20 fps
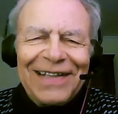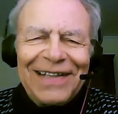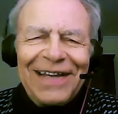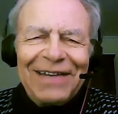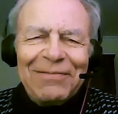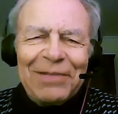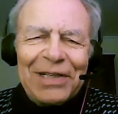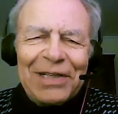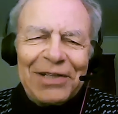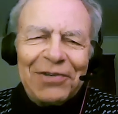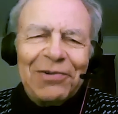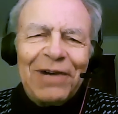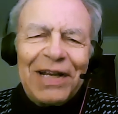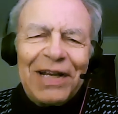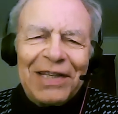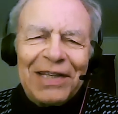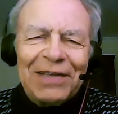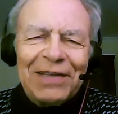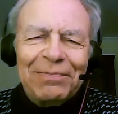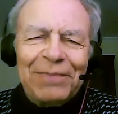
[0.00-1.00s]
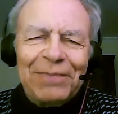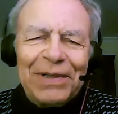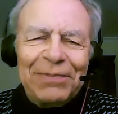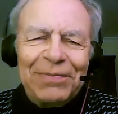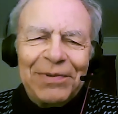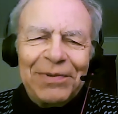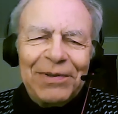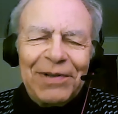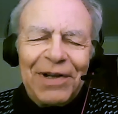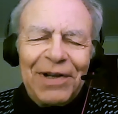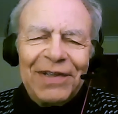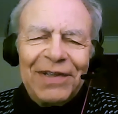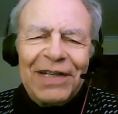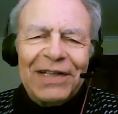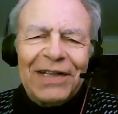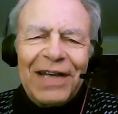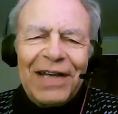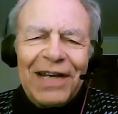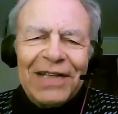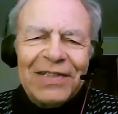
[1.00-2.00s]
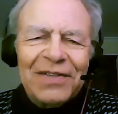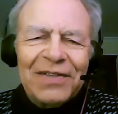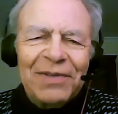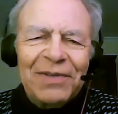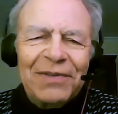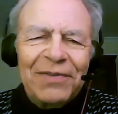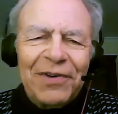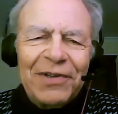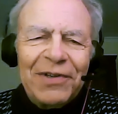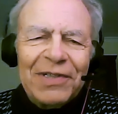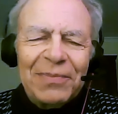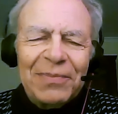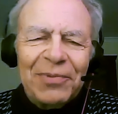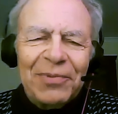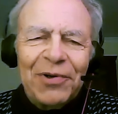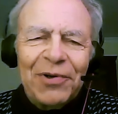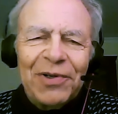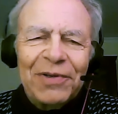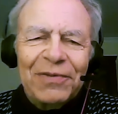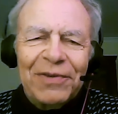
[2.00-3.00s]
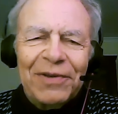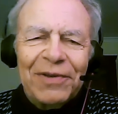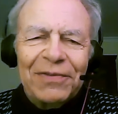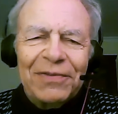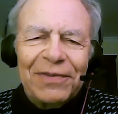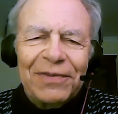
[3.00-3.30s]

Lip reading: But you're right, the people on that cast have been very supportive of